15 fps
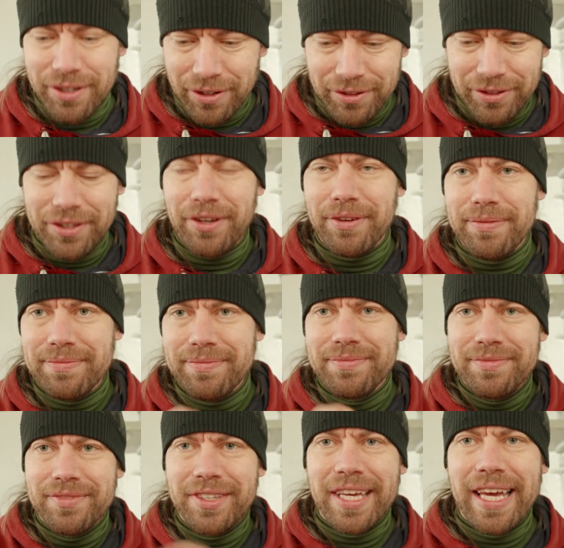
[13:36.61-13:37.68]
on the
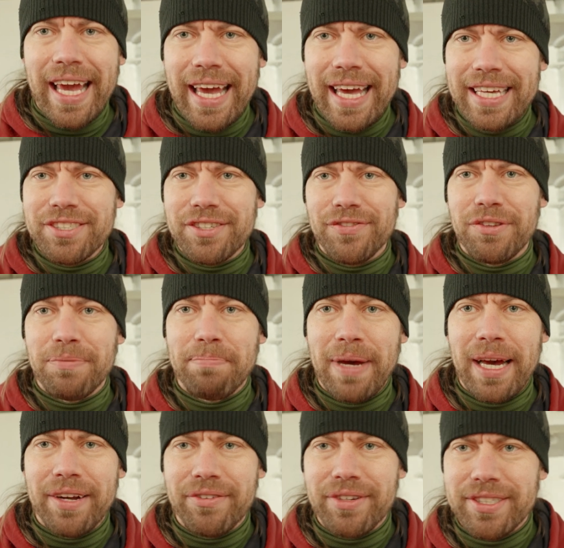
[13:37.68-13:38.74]
case of the
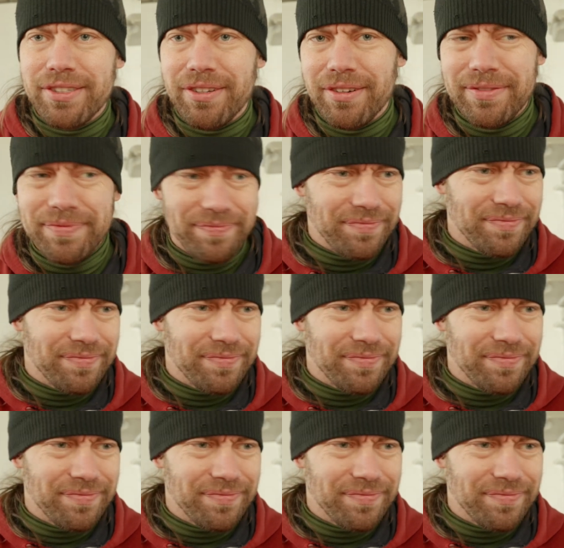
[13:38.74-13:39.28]
battery, so